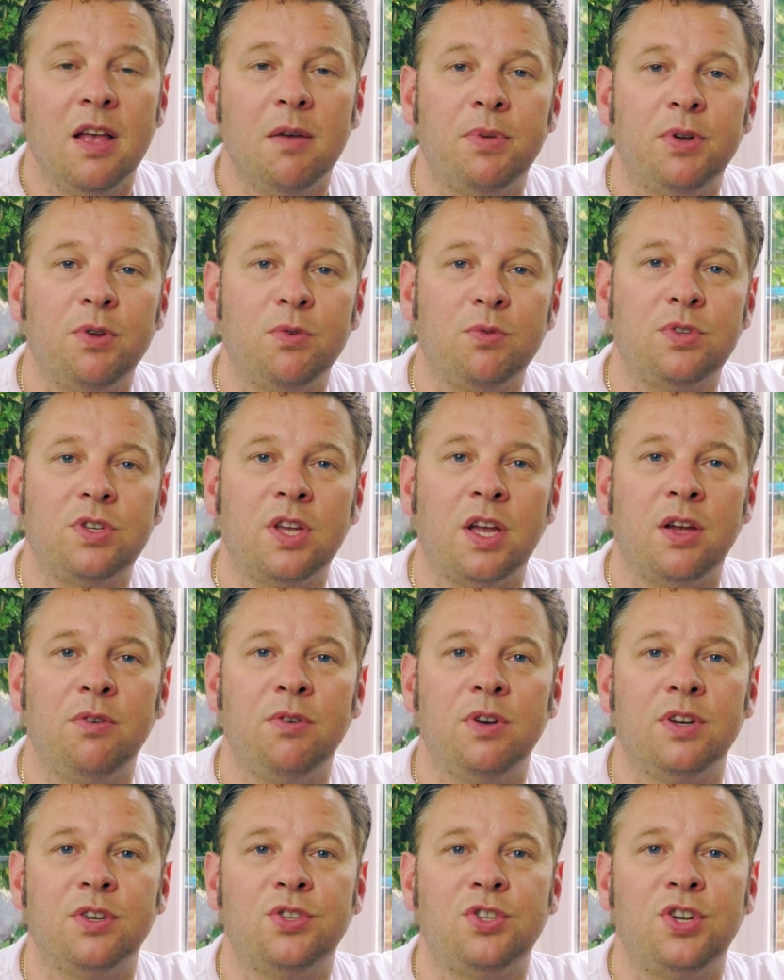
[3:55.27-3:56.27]
but
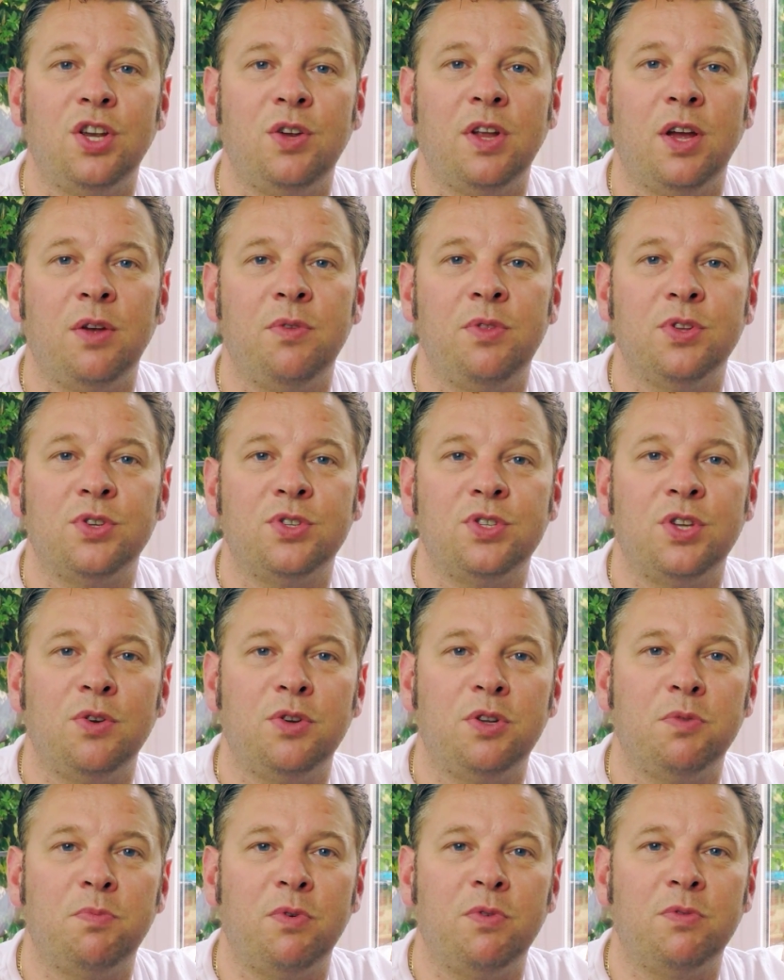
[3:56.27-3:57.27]
also a studio that's
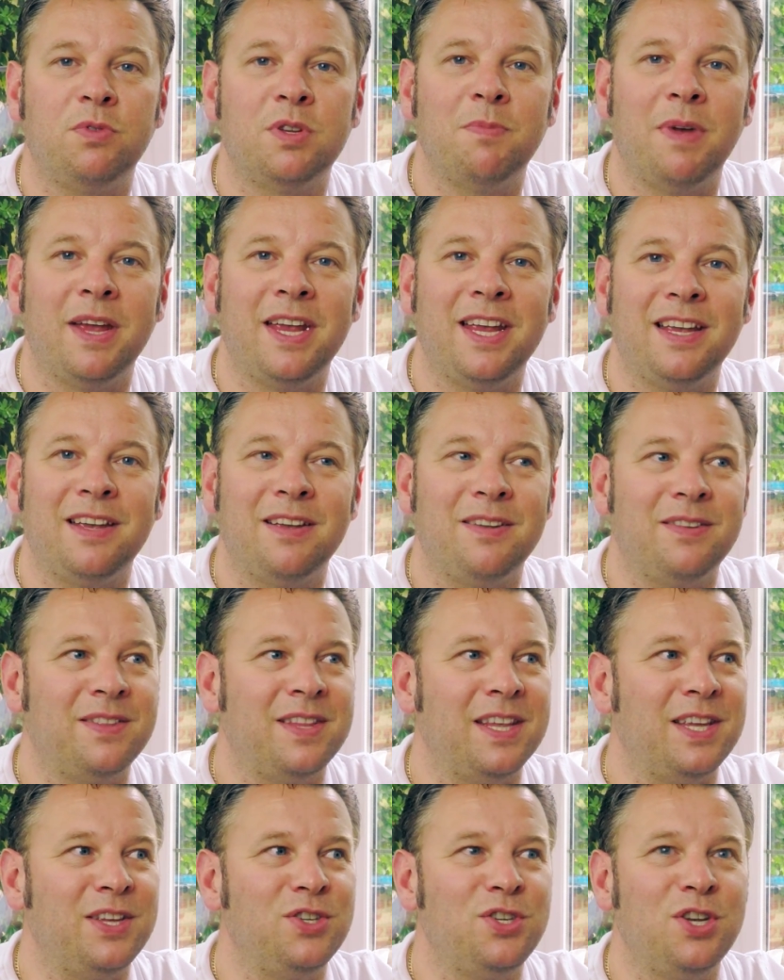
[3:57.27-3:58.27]
suitable to make
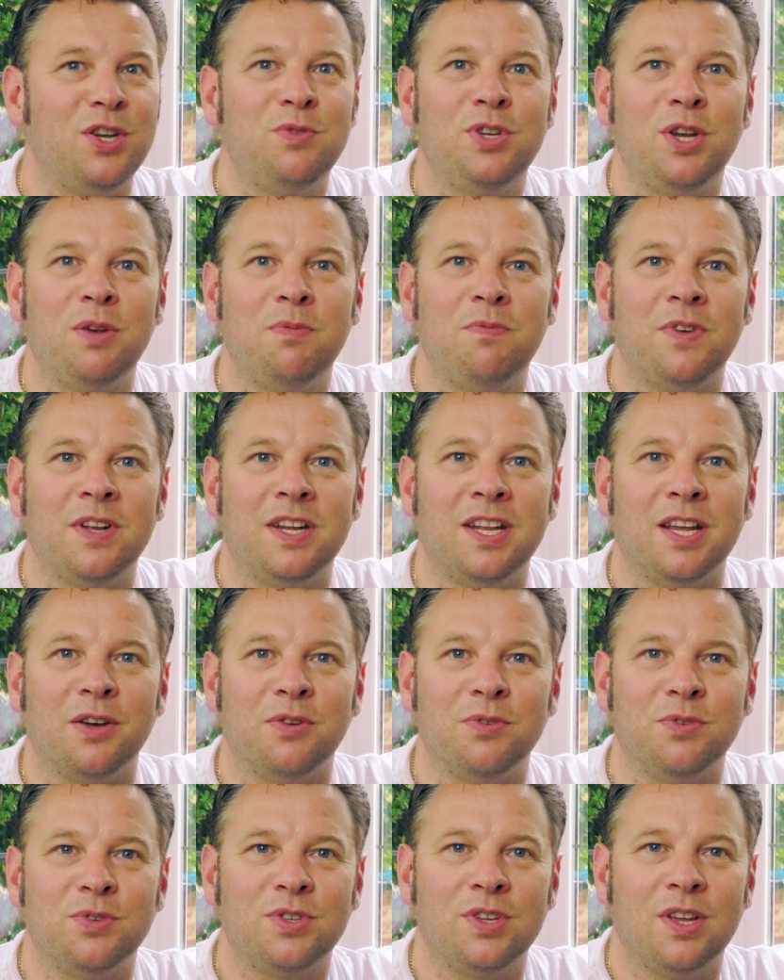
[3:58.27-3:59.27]
these YouTube
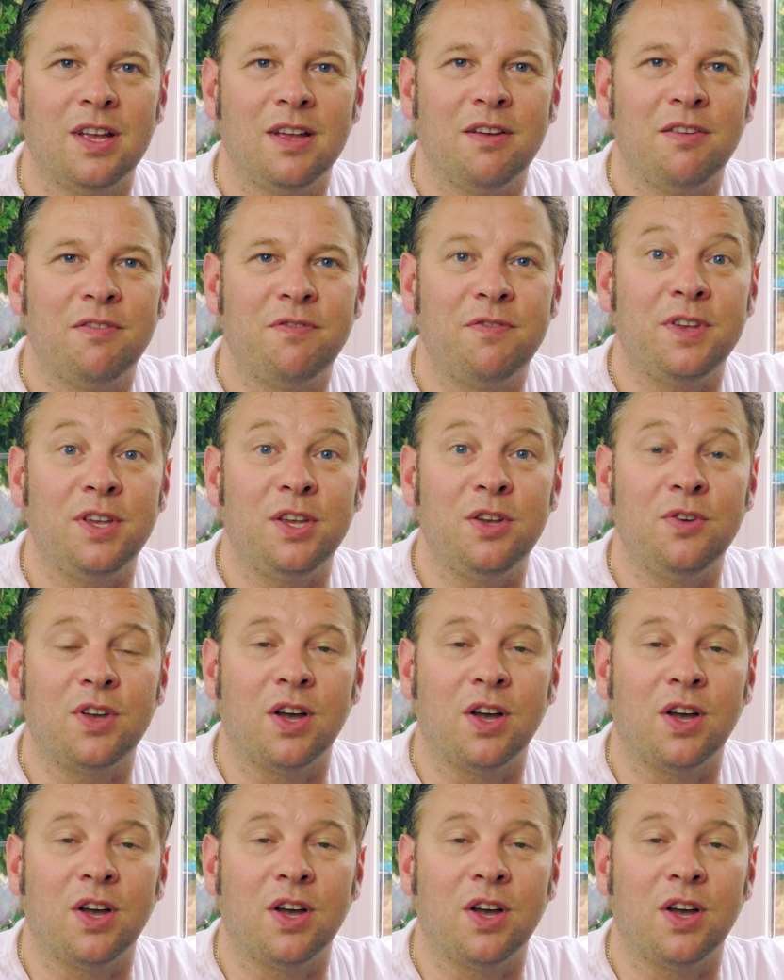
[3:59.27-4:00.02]
videos for you